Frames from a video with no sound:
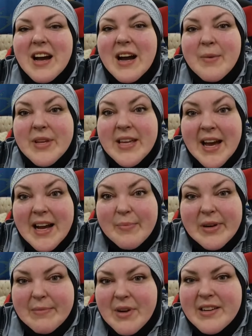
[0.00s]
um, yeah,
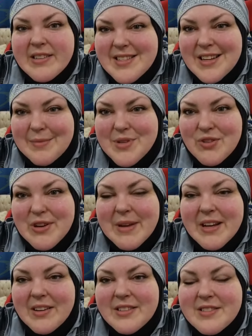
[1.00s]
but I'm not gonna stop
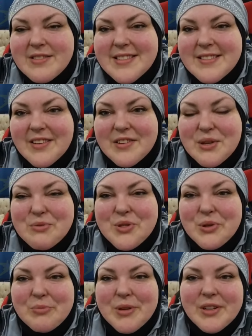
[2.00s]
streaming on on
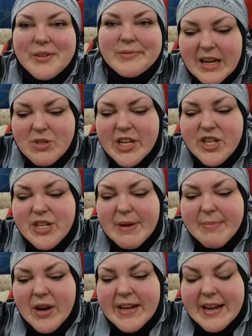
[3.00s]
YouTube, you know. I'm changing my
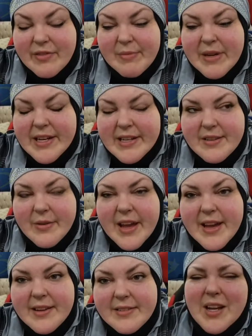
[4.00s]
mind every minute,
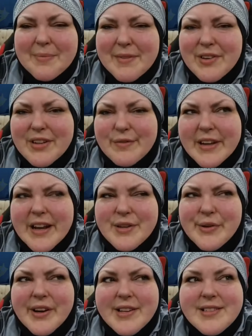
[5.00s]
okay? I'm never gonna forget
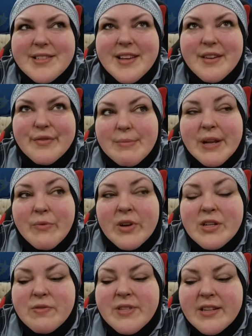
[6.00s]
you guys, as if. But I want
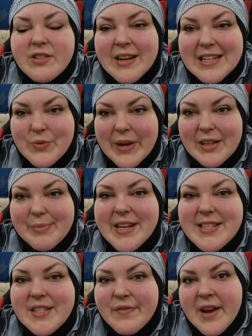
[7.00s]
to do TikTok as well
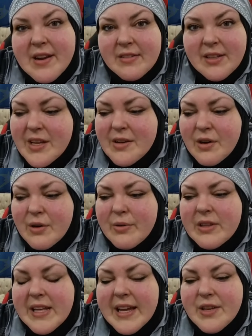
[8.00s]
because it's fun, you know.
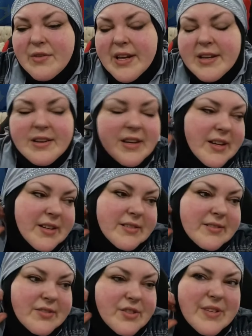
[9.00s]
Like you can uh,
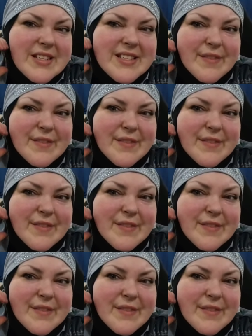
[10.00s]
do it's